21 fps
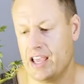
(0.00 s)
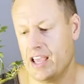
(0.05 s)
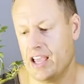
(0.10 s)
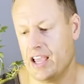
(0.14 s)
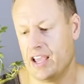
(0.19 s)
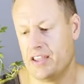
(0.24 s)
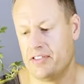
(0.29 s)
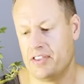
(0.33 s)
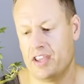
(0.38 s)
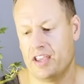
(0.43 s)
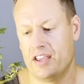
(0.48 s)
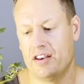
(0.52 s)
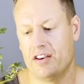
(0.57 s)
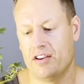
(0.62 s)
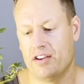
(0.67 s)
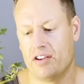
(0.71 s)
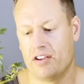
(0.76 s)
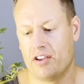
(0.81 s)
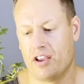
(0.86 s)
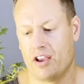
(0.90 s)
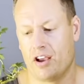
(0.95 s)
And
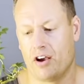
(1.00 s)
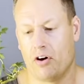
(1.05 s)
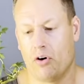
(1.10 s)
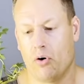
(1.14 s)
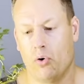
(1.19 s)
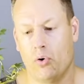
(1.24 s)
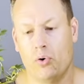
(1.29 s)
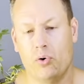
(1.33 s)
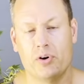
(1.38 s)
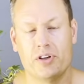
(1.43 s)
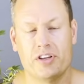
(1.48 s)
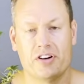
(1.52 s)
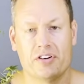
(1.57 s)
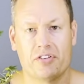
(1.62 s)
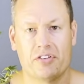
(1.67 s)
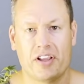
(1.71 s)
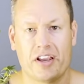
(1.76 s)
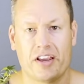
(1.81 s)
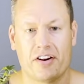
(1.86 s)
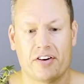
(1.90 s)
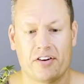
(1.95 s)
then a whole year
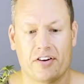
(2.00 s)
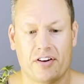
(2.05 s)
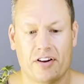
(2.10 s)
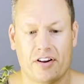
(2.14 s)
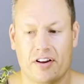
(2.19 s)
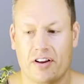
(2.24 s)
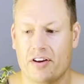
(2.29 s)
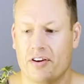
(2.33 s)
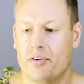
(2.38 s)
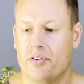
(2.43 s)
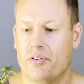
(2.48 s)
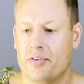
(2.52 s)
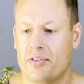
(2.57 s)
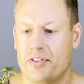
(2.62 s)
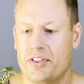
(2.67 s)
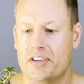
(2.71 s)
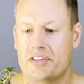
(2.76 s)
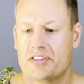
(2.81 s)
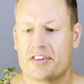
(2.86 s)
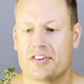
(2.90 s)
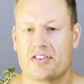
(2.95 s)
later,
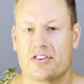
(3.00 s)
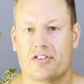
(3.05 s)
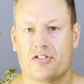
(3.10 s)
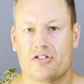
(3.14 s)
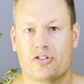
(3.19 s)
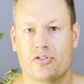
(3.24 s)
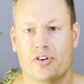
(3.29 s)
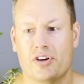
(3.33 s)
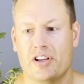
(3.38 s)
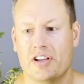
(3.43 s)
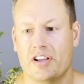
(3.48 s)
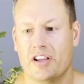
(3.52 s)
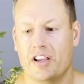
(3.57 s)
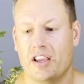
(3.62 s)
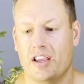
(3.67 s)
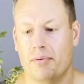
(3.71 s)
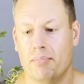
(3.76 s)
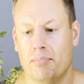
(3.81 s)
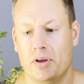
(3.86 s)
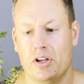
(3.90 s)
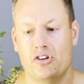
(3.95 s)
this is our tree
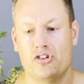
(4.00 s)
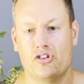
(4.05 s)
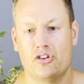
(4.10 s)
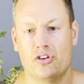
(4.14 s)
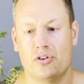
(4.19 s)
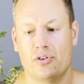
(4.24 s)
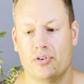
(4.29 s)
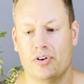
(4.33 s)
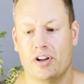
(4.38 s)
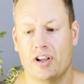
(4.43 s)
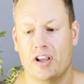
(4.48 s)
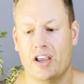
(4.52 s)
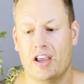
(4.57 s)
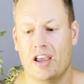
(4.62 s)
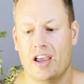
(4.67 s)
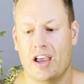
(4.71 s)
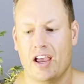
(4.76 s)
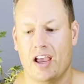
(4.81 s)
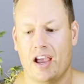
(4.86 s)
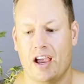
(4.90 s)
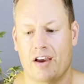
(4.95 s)
in mid-June
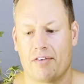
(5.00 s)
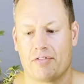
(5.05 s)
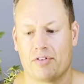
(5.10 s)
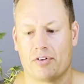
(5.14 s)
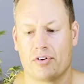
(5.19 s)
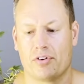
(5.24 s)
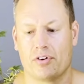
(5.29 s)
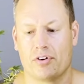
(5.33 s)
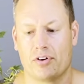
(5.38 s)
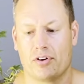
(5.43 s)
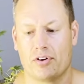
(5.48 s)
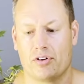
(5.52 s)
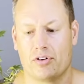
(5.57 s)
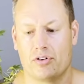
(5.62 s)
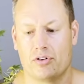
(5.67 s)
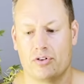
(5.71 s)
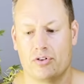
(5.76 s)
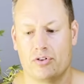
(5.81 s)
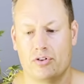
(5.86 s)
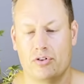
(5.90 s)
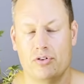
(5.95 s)
after
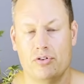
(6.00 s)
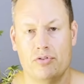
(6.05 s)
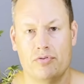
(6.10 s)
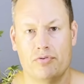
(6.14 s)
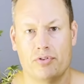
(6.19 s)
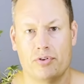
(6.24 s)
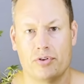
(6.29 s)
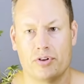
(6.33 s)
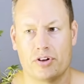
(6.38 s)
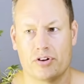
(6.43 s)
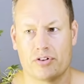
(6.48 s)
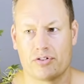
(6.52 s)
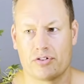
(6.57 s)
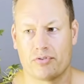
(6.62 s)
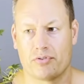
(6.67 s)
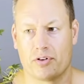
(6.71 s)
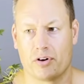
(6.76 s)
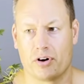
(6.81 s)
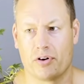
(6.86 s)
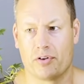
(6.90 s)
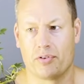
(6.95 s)
2 full years of
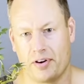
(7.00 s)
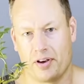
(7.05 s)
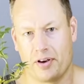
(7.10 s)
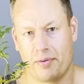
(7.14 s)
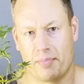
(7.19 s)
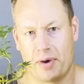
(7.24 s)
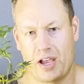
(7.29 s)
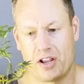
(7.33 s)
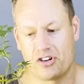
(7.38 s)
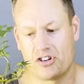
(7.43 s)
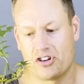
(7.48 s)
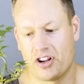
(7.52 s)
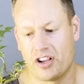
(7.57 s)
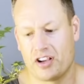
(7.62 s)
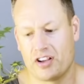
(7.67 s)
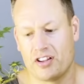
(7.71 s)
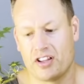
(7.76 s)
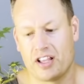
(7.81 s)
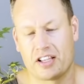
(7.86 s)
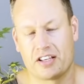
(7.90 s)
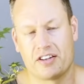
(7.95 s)
growth. Imagine I
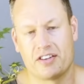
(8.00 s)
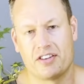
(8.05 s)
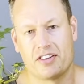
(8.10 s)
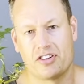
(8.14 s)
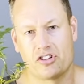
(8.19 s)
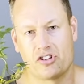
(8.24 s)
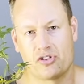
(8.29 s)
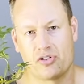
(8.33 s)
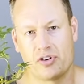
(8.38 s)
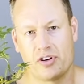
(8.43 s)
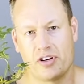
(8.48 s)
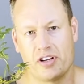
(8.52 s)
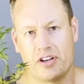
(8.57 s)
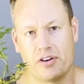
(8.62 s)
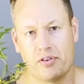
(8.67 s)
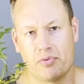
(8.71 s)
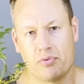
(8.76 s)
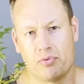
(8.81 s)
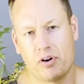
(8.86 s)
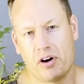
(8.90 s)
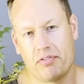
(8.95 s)
collected this tree
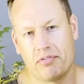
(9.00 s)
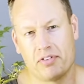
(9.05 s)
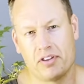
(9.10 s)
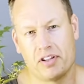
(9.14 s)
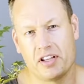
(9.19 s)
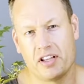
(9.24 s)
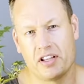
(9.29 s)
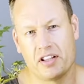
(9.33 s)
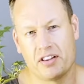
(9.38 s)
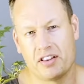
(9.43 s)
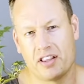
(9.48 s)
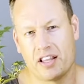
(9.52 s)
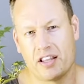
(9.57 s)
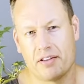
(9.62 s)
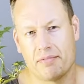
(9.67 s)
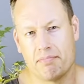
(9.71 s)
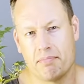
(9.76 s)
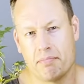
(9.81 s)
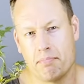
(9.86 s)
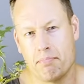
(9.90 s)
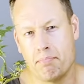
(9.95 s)
roughly
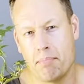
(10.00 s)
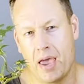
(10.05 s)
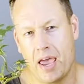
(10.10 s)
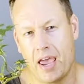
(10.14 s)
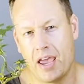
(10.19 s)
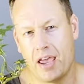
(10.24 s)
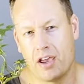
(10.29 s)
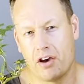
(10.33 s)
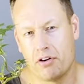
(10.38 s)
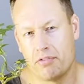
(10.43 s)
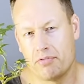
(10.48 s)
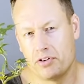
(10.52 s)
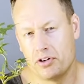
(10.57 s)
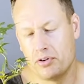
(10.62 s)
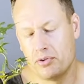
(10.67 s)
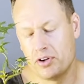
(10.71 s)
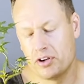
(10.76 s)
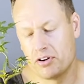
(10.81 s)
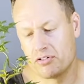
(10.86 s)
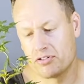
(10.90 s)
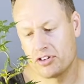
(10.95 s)
May of 2
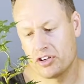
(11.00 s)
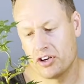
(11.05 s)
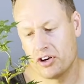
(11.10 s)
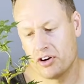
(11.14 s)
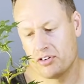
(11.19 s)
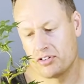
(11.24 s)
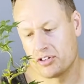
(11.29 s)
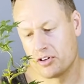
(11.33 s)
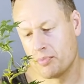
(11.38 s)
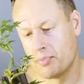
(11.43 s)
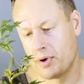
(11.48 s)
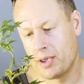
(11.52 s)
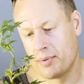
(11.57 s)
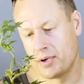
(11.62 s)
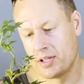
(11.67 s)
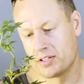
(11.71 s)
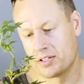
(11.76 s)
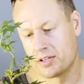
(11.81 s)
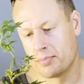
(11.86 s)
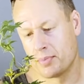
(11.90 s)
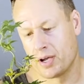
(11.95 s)
years ago, so maybe
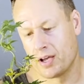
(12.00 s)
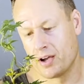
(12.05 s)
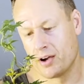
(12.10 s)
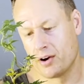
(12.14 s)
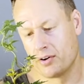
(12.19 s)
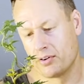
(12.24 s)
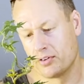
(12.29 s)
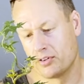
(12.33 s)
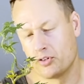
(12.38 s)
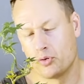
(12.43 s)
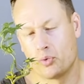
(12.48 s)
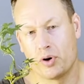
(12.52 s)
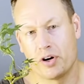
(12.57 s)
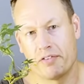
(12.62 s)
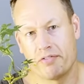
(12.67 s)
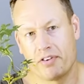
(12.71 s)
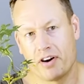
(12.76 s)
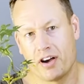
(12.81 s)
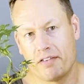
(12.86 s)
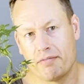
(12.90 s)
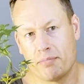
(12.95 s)
it's about
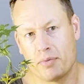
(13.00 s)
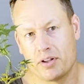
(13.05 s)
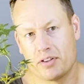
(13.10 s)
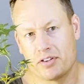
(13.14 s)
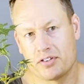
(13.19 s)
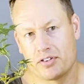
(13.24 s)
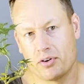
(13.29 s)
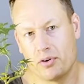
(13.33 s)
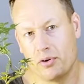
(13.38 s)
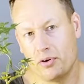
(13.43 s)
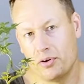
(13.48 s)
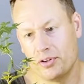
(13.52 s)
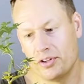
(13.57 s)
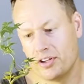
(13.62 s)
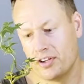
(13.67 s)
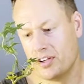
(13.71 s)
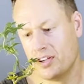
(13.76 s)
25 months old.